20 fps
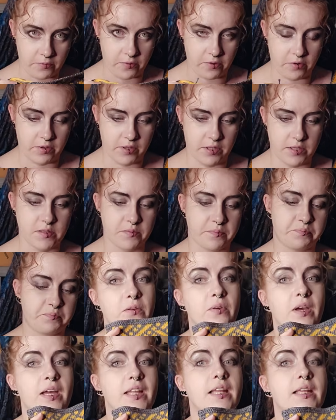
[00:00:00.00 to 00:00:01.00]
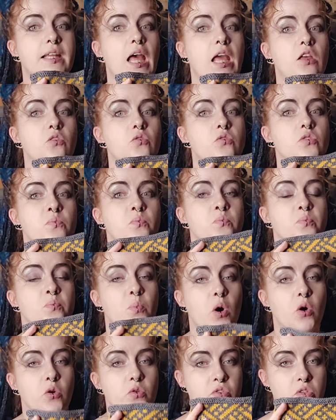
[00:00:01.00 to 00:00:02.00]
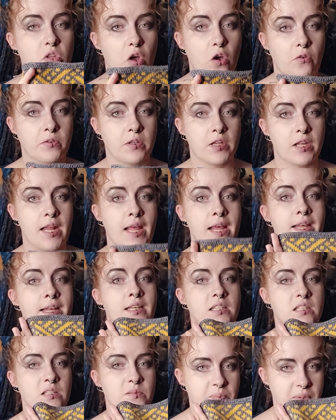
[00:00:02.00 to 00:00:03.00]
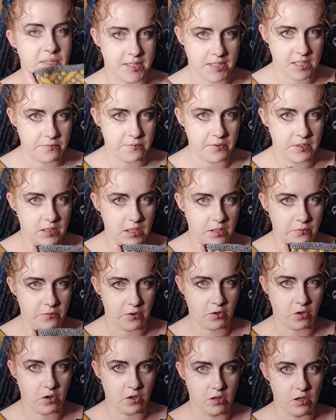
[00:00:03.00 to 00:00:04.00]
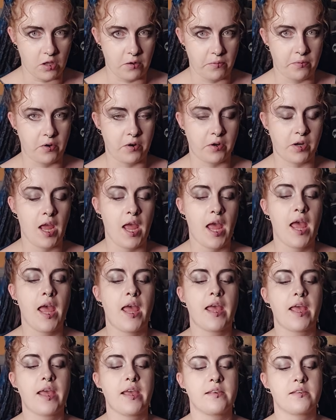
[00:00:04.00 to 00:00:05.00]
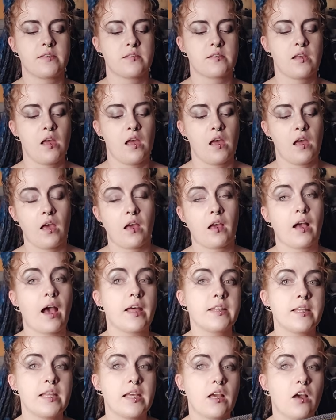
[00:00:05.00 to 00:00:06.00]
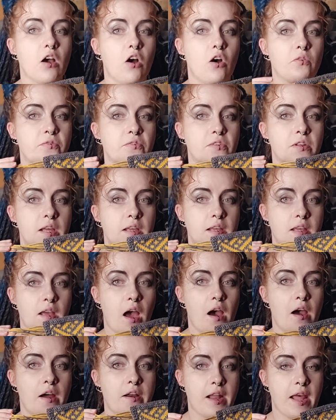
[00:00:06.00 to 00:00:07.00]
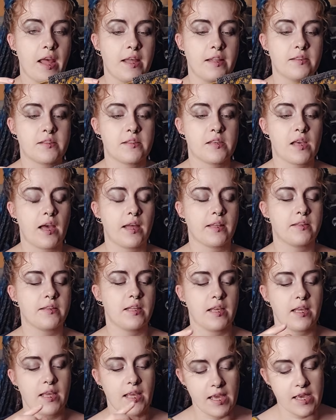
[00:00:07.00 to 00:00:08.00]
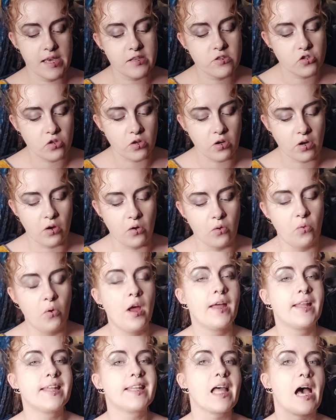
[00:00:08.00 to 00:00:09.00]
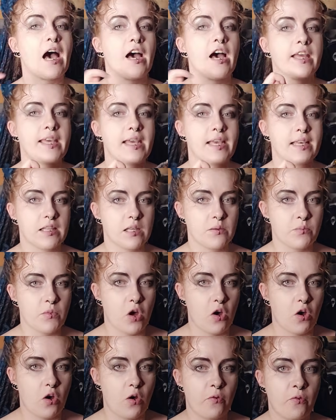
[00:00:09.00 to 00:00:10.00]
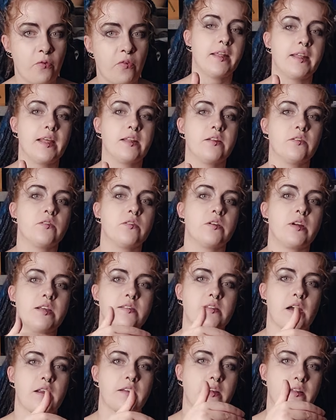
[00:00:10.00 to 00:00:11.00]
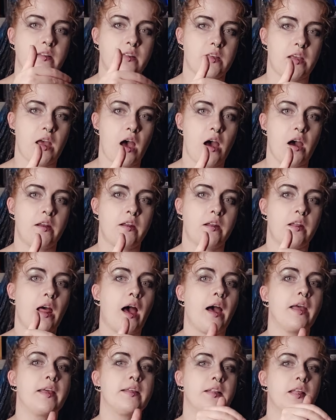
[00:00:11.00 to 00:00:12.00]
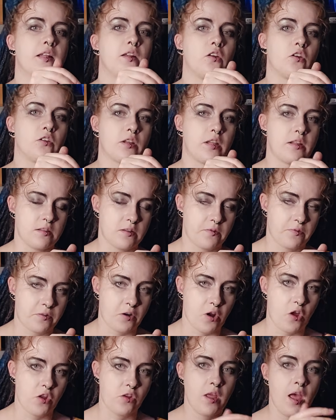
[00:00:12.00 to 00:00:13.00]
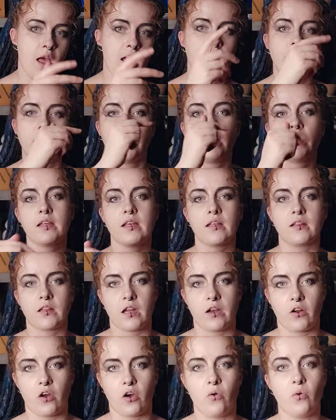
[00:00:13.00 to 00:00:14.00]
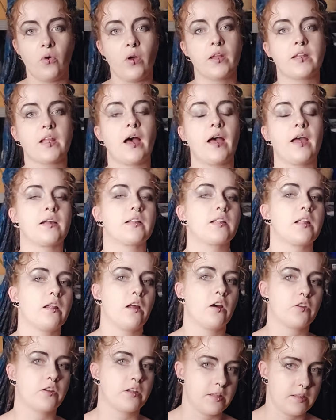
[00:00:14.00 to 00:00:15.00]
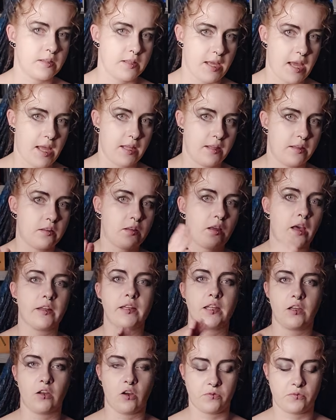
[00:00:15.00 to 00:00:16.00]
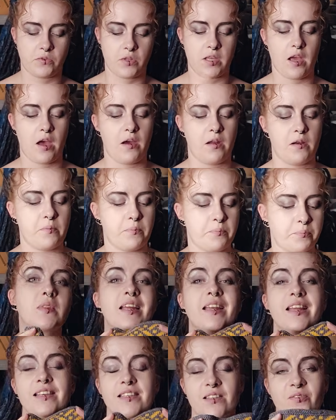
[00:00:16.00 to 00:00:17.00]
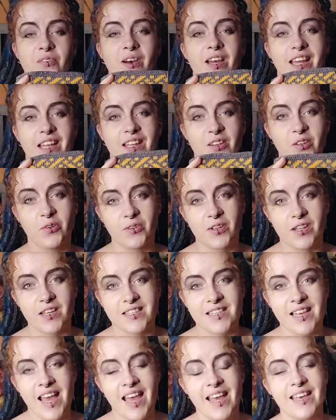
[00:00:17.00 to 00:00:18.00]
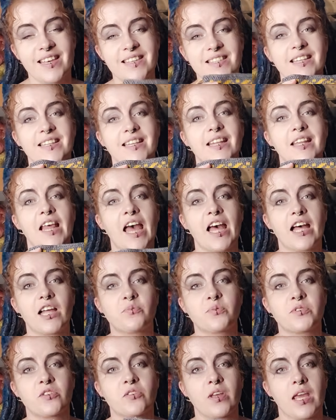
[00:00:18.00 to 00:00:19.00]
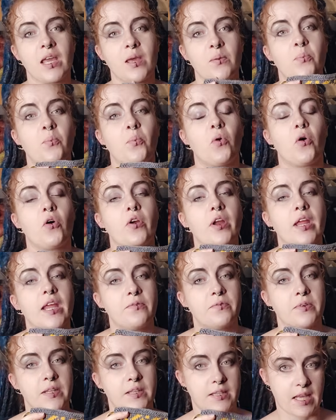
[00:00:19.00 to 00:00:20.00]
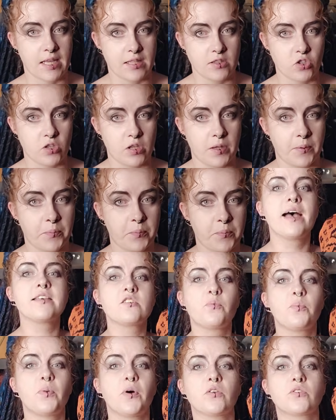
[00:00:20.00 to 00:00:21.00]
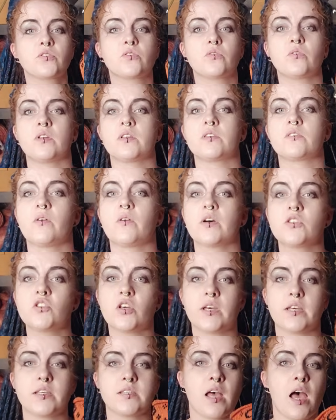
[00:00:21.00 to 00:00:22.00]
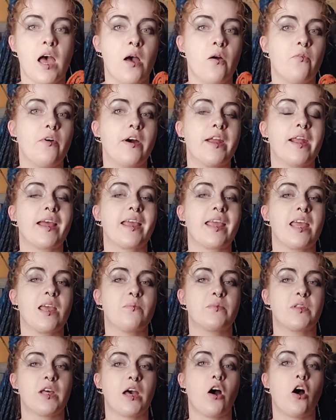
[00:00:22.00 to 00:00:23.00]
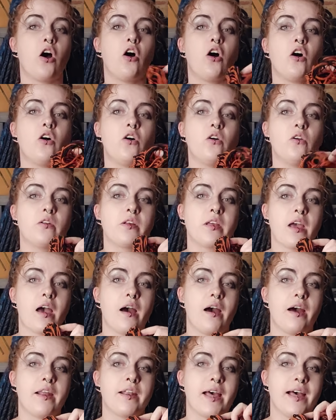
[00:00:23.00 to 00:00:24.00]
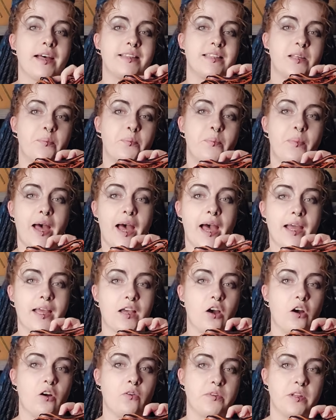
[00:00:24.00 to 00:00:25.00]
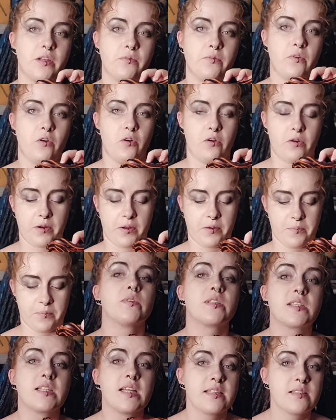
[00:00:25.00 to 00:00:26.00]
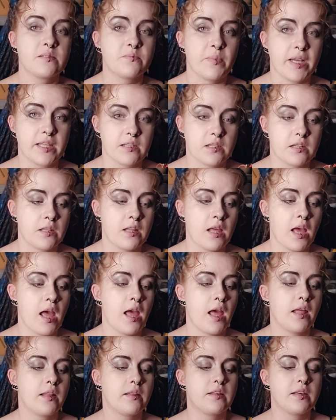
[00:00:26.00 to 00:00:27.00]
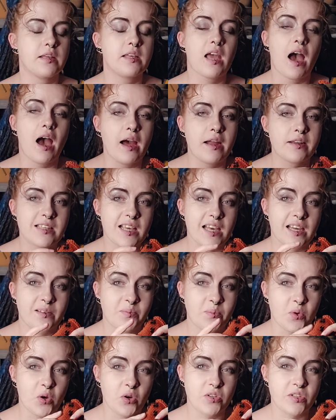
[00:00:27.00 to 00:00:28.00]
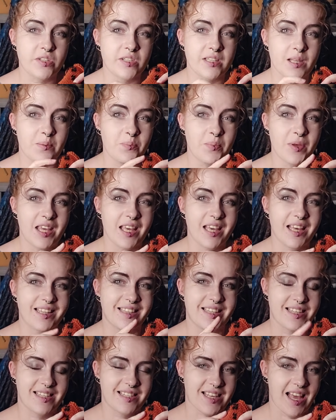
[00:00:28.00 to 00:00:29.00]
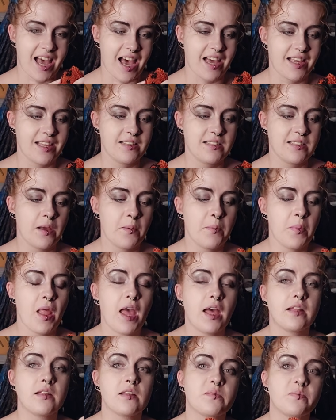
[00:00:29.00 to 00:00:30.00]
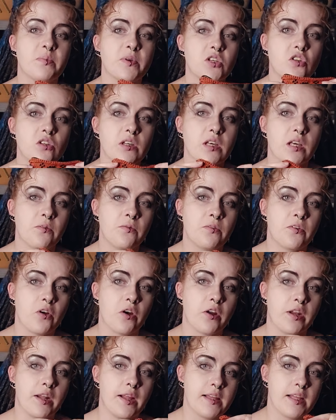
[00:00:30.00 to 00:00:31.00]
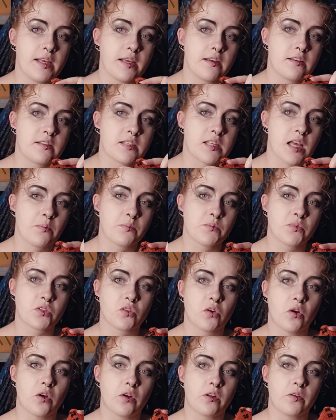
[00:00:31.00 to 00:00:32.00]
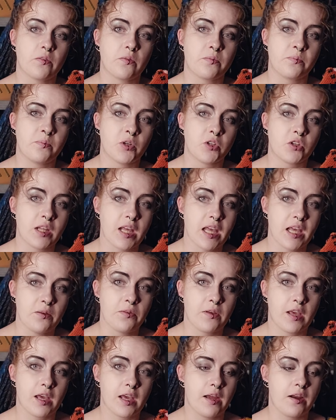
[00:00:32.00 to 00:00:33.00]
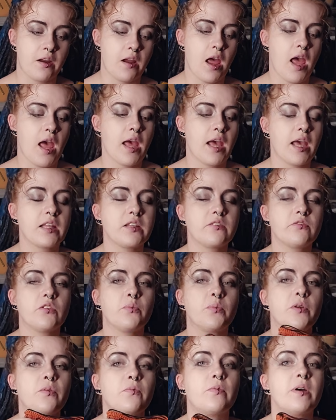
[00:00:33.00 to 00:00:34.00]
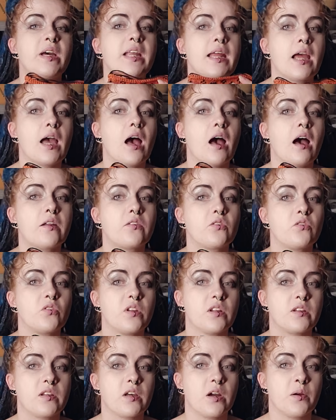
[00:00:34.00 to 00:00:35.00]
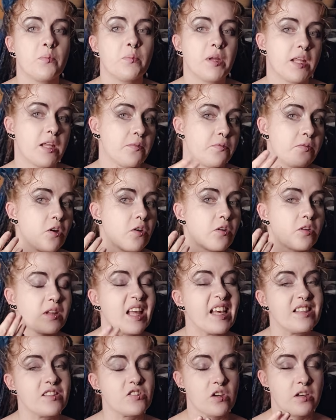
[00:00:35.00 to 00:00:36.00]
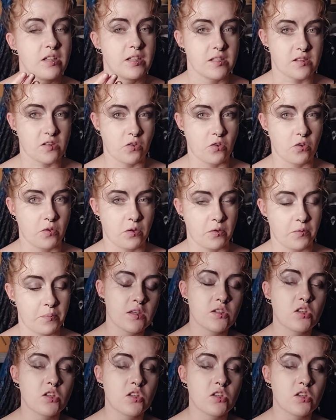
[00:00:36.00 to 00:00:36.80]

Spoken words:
for this. The way that I use most often, specifically for color work, is cutting off the yarn ends at each row, tying them off, and then restarting the yarn, tying the knot in the front, knitting the row, tying the knot in the end, cutting off the yarn. The reason why I do this is that it helps to keep more even tension, as opposed to the swatches where I keep the whole yarn at the back of the work. With this method, the yarns are more slippy at the sides, and especially if you are knitting some sort of motif here, it will be very hard to determine if your tension is good.